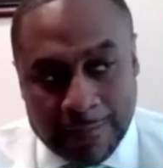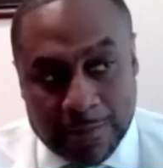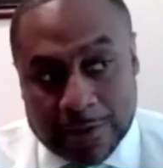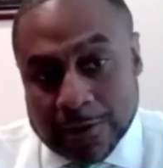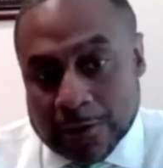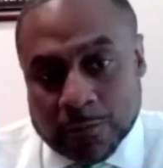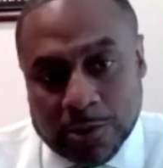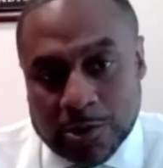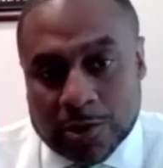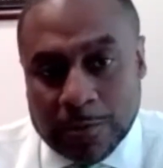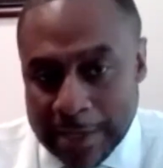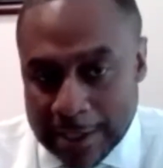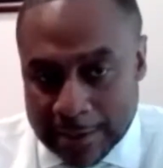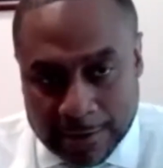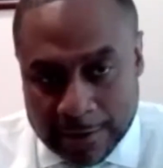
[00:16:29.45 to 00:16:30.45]
Because when you
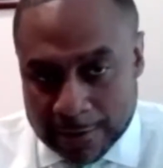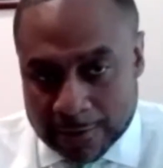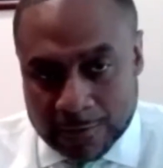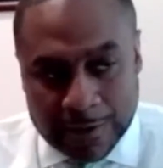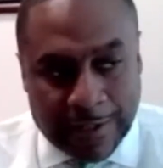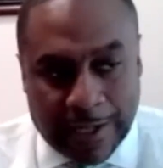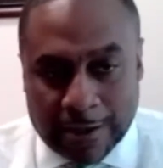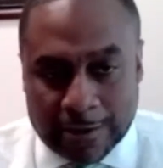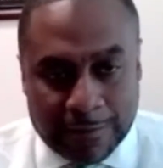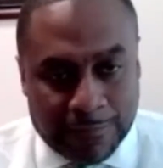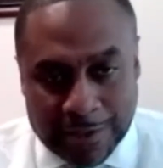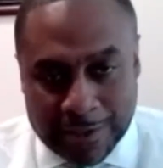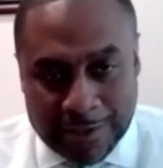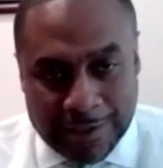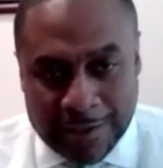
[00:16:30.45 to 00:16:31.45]
come out of law school, it's not going
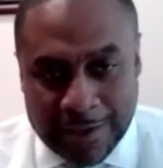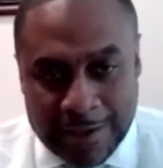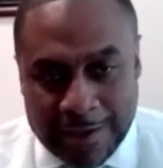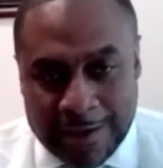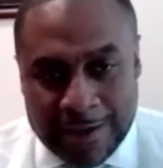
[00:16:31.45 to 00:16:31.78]
to be,